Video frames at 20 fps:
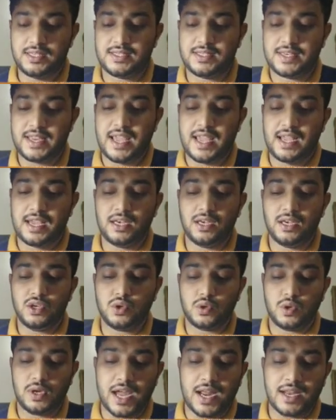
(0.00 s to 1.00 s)
taken
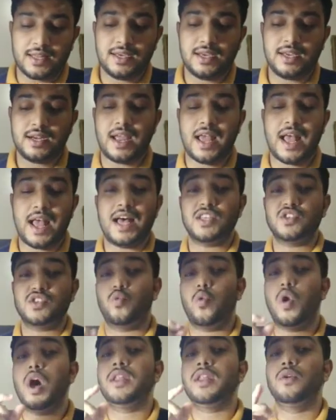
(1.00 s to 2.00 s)
together as
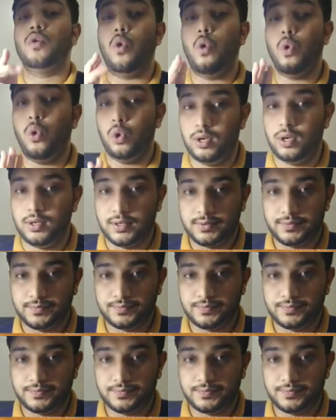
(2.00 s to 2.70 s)
one whole.